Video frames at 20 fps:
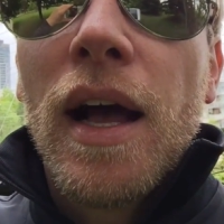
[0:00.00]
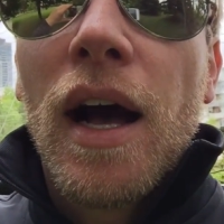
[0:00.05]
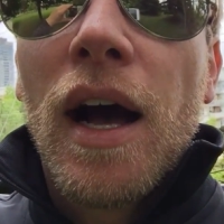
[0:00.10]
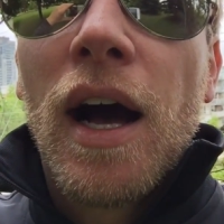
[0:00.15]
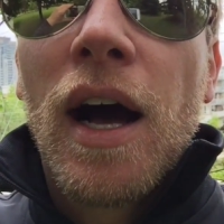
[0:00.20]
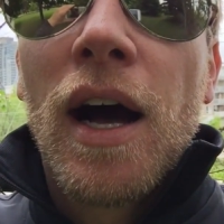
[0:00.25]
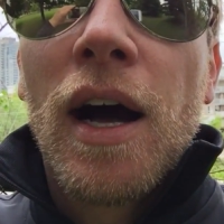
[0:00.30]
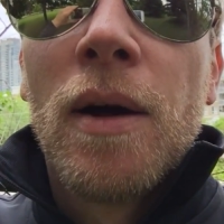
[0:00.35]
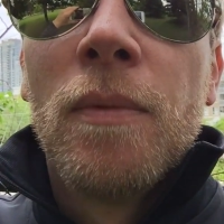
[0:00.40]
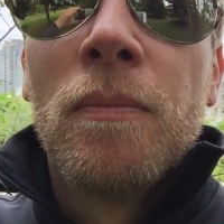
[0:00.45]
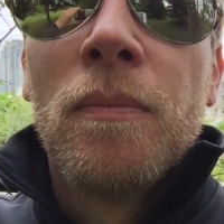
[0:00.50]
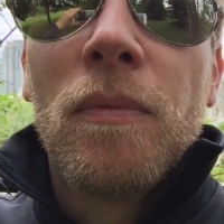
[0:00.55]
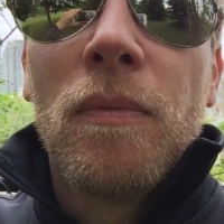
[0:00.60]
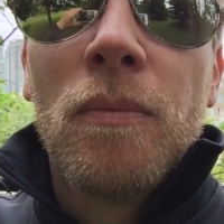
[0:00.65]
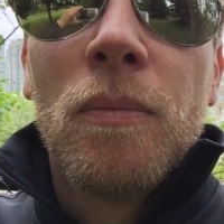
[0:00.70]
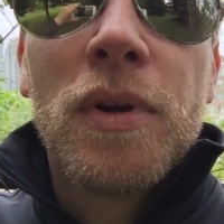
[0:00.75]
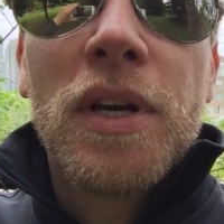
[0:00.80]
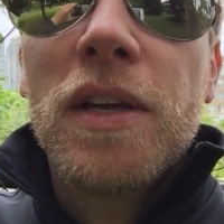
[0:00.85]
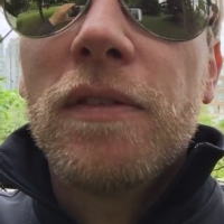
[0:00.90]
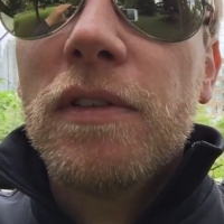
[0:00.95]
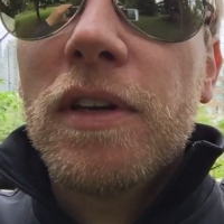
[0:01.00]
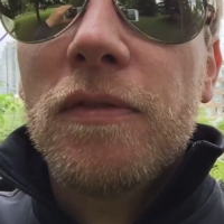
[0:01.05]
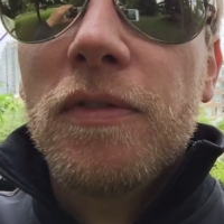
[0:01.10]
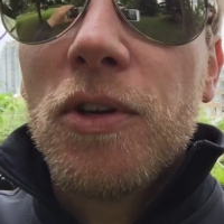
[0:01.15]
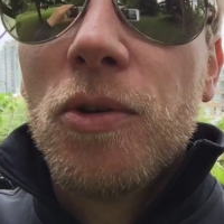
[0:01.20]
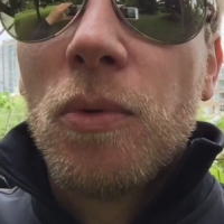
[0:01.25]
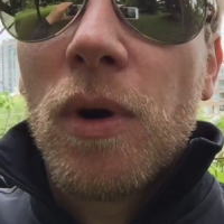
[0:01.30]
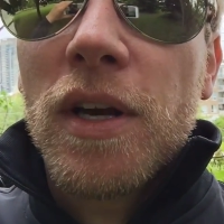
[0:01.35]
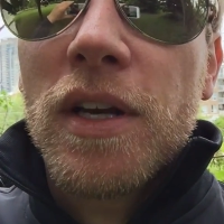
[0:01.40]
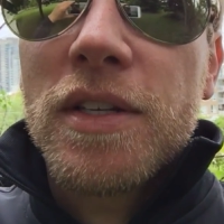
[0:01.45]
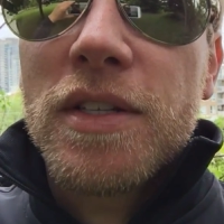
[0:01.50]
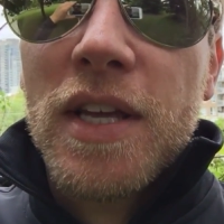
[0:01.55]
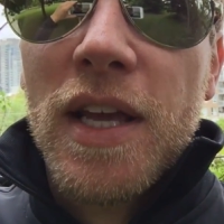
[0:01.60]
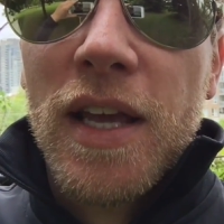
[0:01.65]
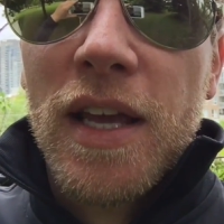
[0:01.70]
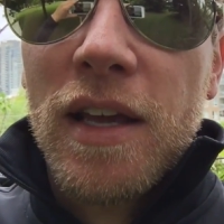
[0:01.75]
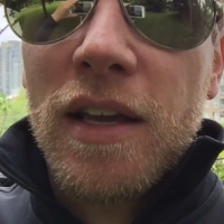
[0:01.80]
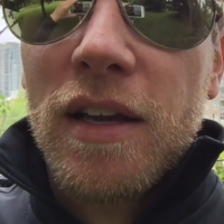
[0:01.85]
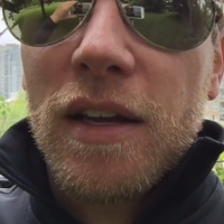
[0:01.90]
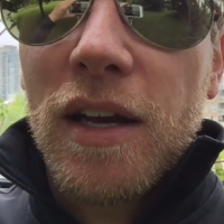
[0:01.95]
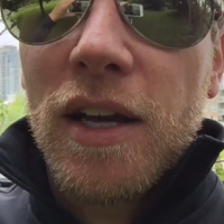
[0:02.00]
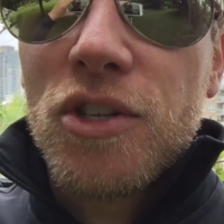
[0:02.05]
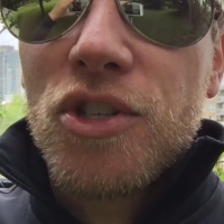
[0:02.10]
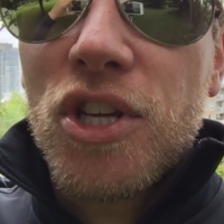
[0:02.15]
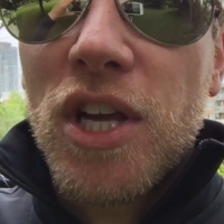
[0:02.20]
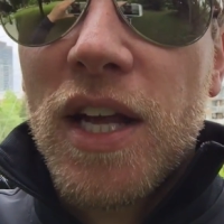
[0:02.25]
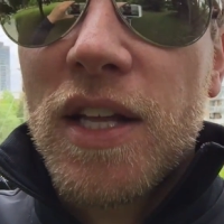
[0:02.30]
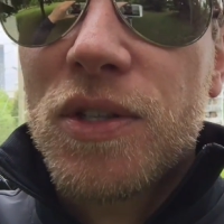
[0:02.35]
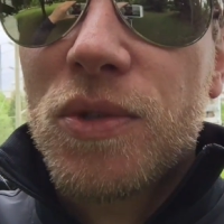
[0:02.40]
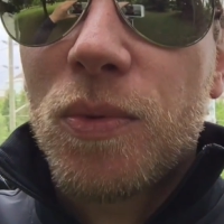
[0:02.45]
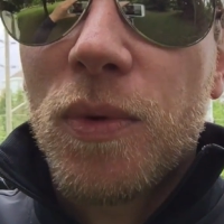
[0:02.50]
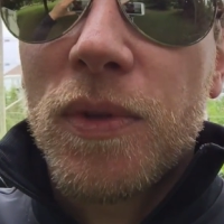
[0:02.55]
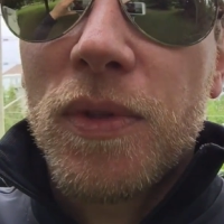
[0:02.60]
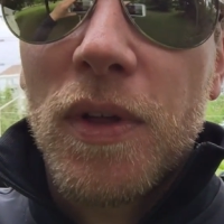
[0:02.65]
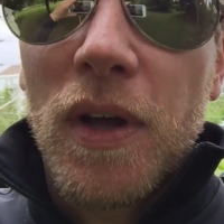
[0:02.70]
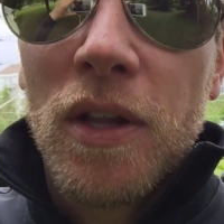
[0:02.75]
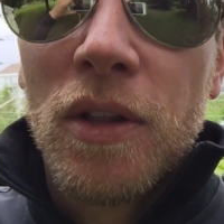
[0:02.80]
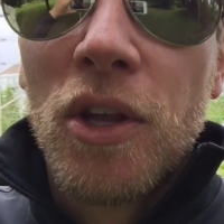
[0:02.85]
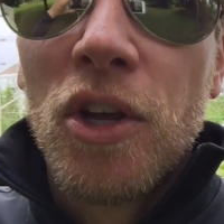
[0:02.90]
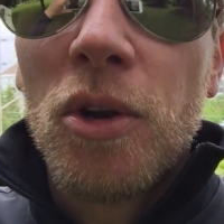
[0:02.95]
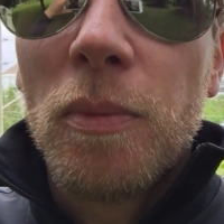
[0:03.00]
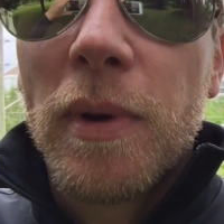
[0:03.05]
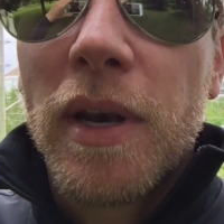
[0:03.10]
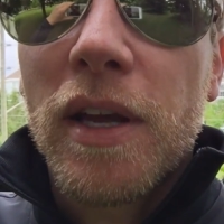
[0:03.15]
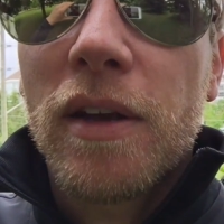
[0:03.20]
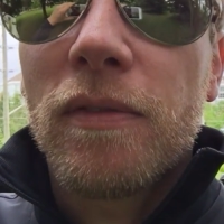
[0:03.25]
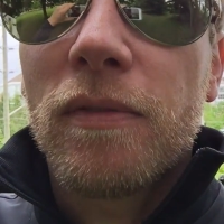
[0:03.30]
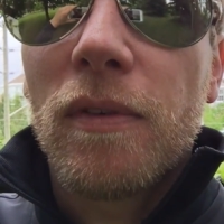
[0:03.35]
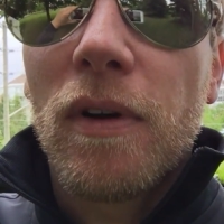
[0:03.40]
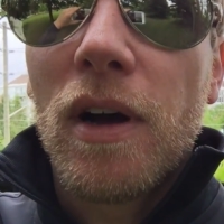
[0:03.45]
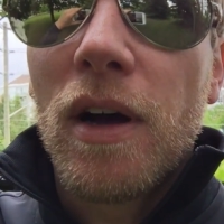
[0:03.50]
But even if you want to take a chance with a little bit